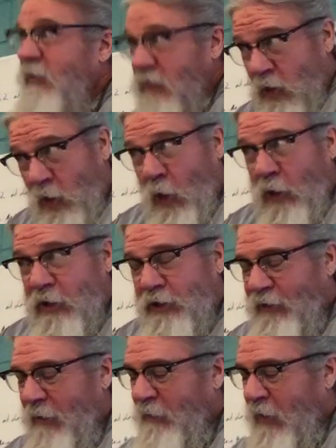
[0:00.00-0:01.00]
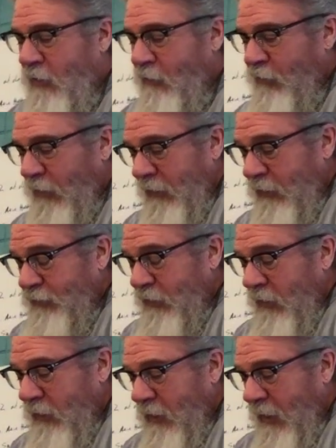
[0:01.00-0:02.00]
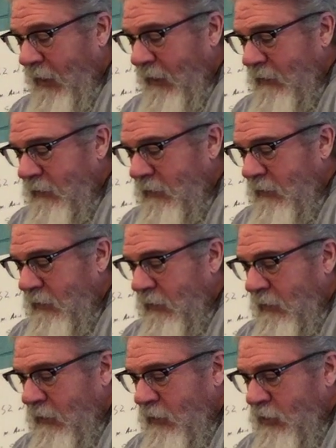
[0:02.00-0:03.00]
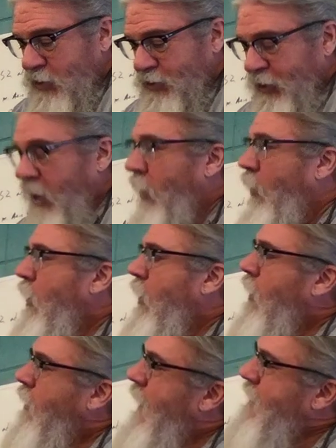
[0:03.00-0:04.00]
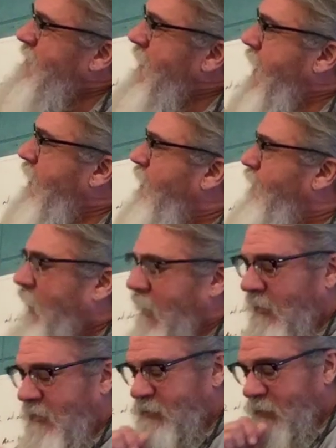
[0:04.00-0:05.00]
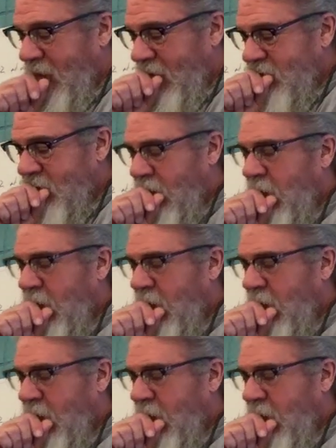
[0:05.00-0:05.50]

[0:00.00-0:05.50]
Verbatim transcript: according to some thinkers at least. Okay? So, Lysander finally speaks.